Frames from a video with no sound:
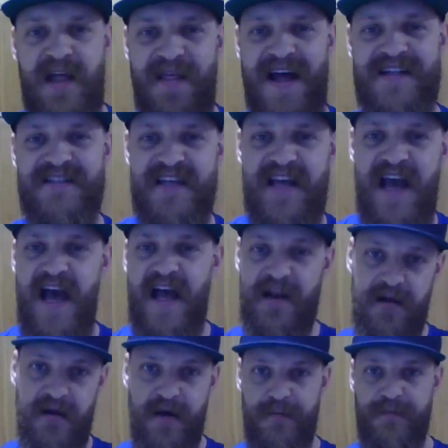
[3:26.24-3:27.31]
And that's the
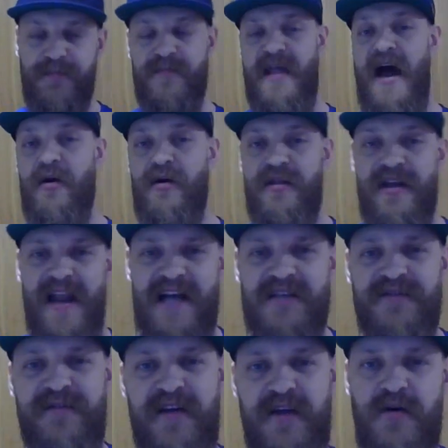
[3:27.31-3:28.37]
end. Now, in the
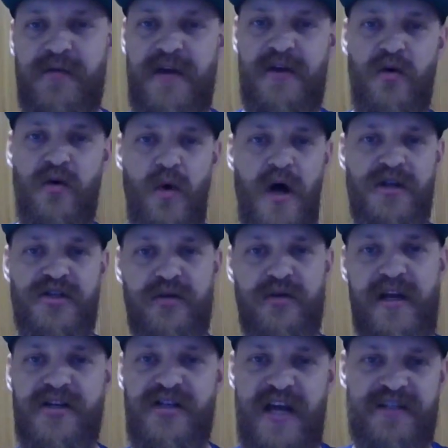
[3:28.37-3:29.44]
next video that you'll watch, you'll
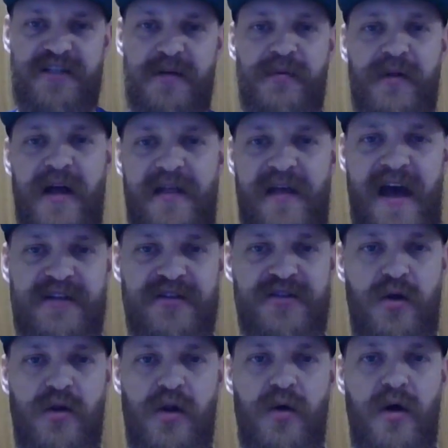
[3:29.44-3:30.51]
get a chance to play that
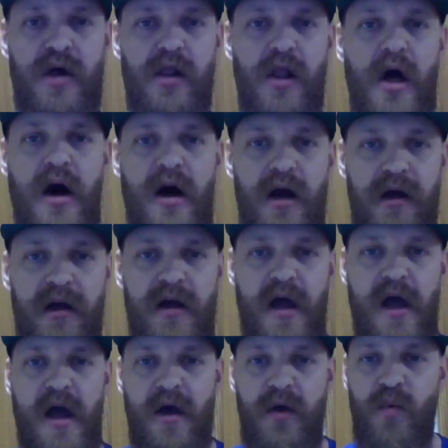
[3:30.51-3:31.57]
solo along
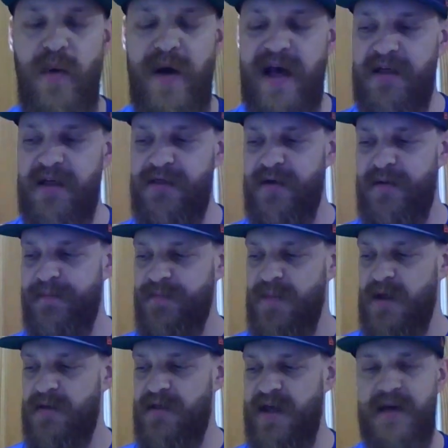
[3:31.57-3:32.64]
with
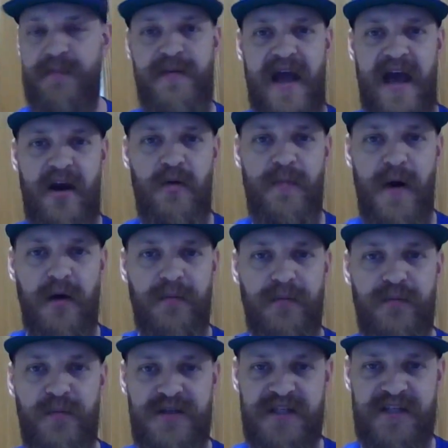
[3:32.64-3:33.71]
the piano part,
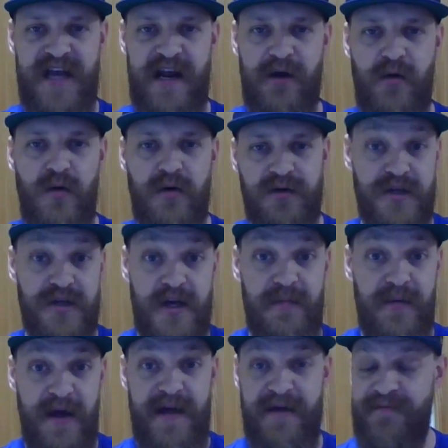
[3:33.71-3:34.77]
which is kind of cool. So you can
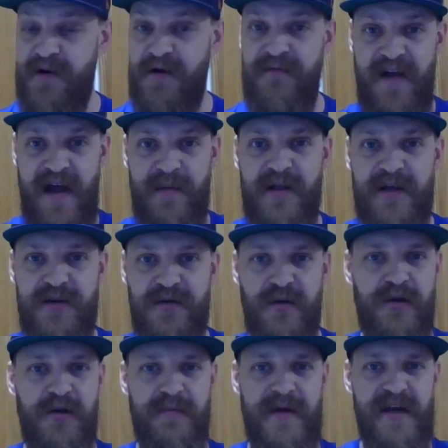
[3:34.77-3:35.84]
play that for your family and do a
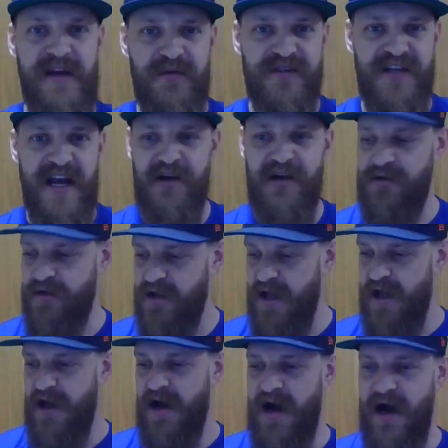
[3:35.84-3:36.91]
little mini recital
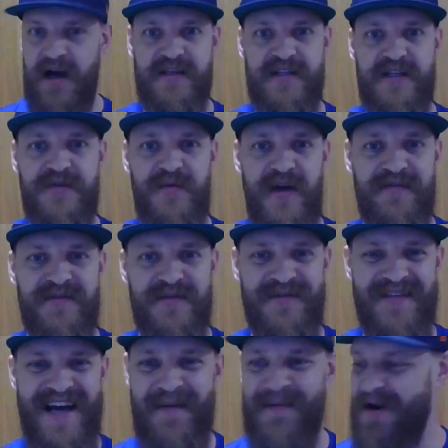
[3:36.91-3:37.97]
since we have some
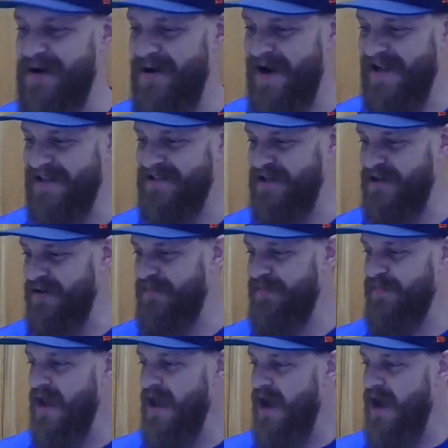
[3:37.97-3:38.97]
time on our hands here.